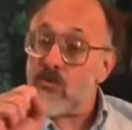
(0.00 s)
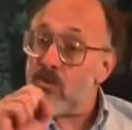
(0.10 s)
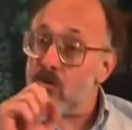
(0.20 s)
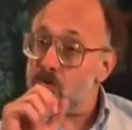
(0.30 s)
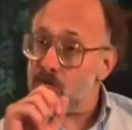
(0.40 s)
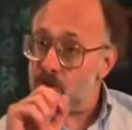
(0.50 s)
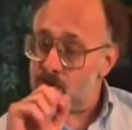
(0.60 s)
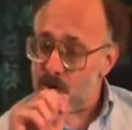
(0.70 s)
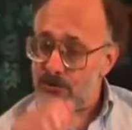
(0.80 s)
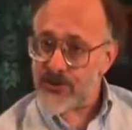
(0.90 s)
The
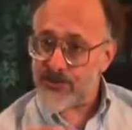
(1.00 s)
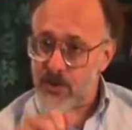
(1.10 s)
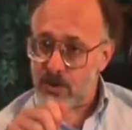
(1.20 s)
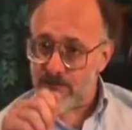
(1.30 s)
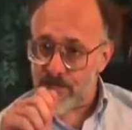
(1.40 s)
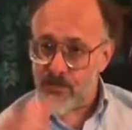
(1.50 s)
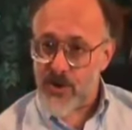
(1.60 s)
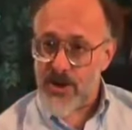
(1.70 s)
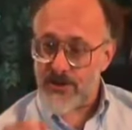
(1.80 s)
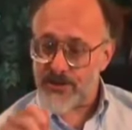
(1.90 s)
growth spurt of the
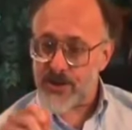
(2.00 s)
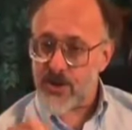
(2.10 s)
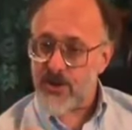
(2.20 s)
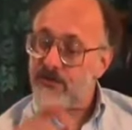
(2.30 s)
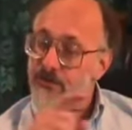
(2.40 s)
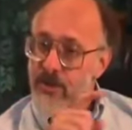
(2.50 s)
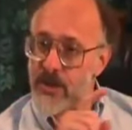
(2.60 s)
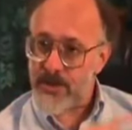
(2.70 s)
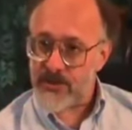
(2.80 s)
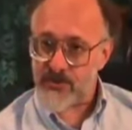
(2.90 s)
brain is occurring from the
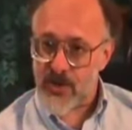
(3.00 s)
last